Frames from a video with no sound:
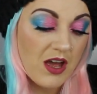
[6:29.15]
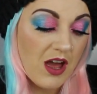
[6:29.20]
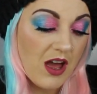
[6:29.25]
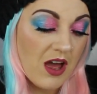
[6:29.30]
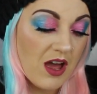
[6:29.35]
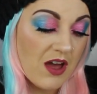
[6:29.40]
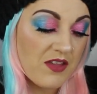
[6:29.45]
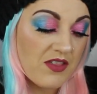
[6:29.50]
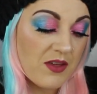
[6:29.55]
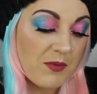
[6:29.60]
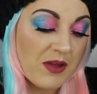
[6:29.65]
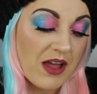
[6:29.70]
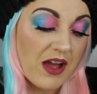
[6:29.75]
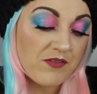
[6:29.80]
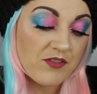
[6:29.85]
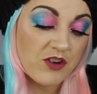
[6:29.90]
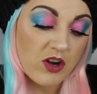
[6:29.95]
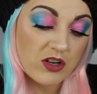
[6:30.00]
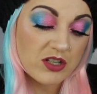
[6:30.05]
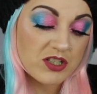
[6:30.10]
Then we
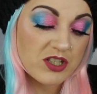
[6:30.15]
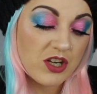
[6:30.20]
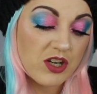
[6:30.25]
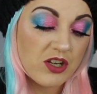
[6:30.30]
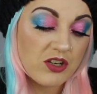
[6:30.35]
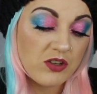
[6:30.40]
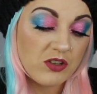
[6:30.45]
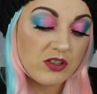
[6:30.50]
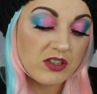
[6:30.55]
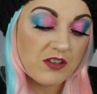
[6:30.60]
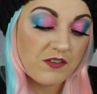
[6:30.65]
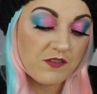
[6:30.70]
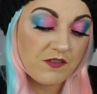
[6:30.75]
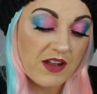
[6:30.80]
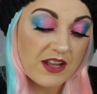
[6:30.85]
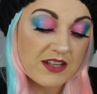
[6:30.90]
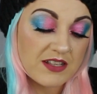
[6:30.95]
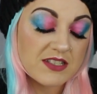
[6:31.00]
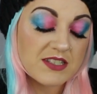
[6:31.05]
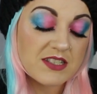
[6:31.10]
have Nocturnal,
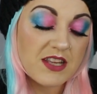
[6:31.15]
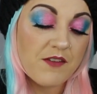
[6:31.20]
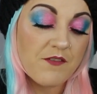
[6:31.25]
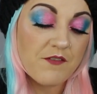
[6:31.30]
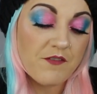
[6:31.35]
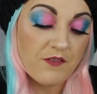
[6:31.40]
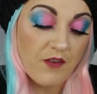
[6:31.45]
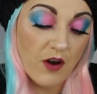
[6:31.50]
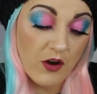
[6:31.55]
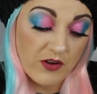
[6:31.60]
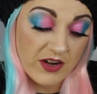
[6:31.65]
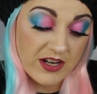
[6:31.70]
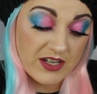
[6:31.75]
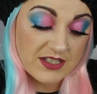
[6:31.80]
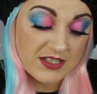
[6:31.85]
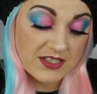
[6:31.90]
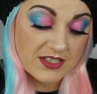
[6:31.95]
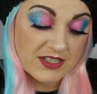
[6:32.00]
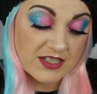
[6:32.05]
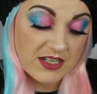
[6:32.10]
Defense and
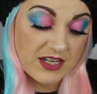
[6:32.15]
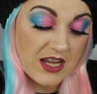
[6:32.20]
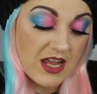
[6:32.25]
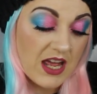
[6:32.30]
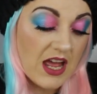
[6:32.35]
Forest.